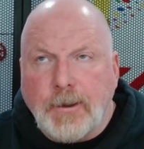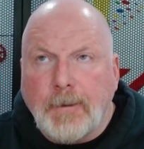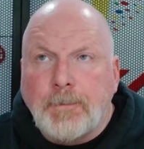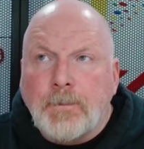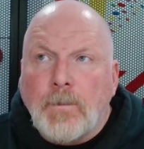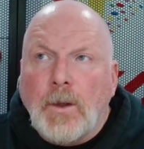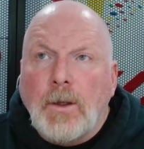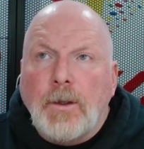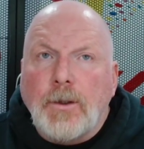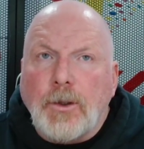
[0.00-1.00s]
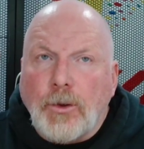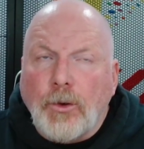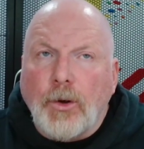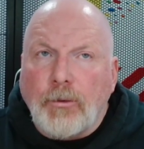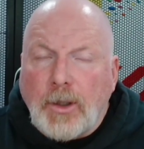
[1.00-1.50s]
that
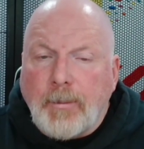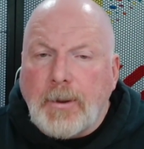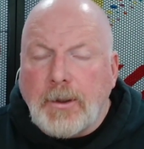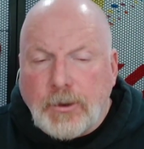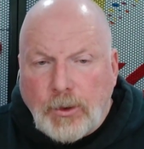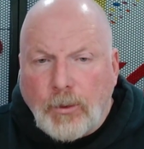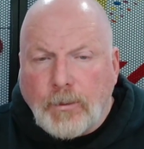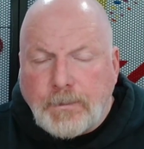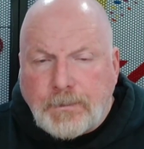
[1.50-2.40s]
you're not really being taught.